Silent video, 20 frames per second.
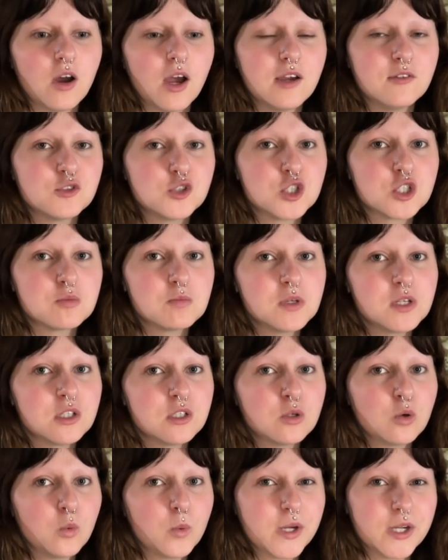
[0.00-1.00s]
I've just been in
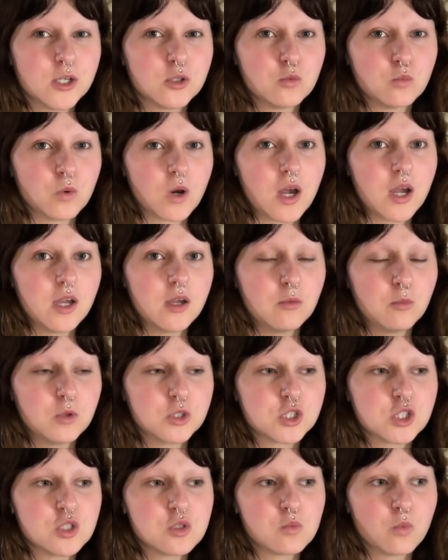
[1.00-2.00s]
a weird rut,
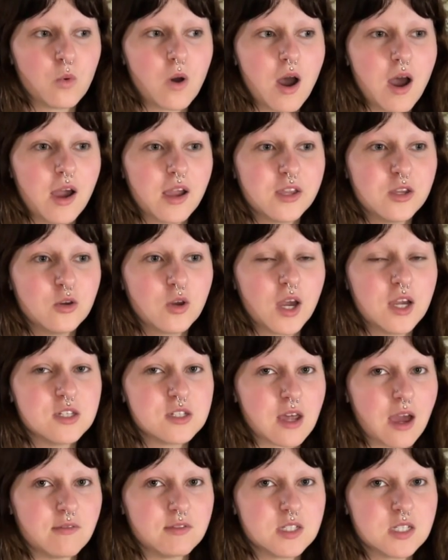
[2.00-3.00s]
which is why you guys
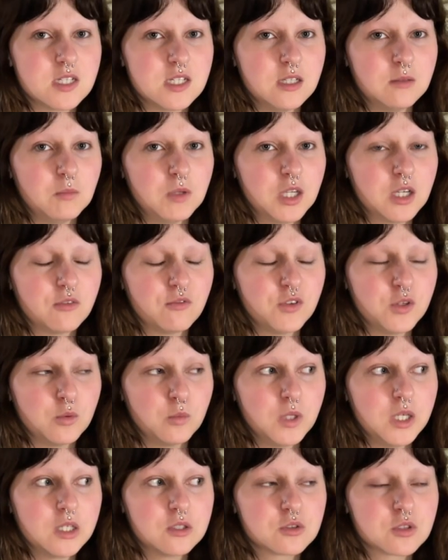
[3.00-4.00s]
haven't seen me in a few
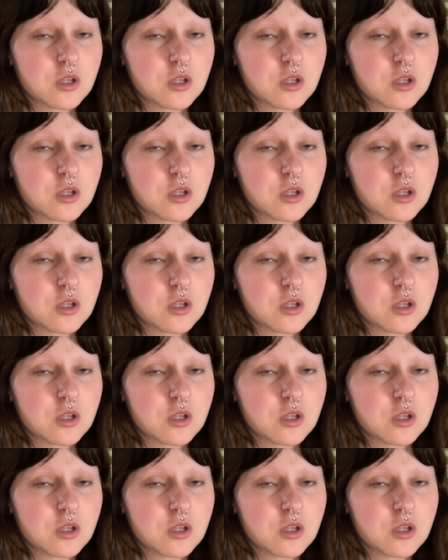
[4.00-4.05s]
weeks.